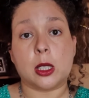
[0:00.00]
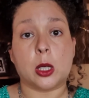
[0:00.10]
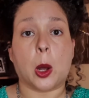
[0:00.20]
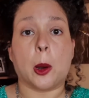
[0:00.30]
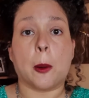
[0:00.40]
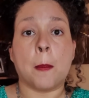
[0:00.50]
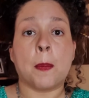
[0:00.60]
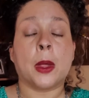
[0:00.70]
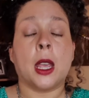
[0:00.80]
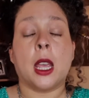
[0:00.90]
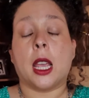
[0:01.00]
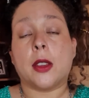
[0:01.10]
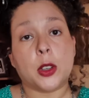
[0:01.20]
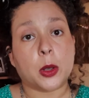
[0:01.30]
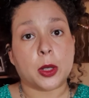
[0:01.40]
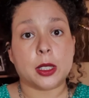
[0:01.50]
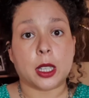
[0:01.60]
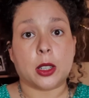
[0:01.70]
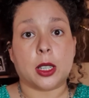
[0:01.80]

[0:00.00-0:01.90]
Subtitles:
So if you notice that your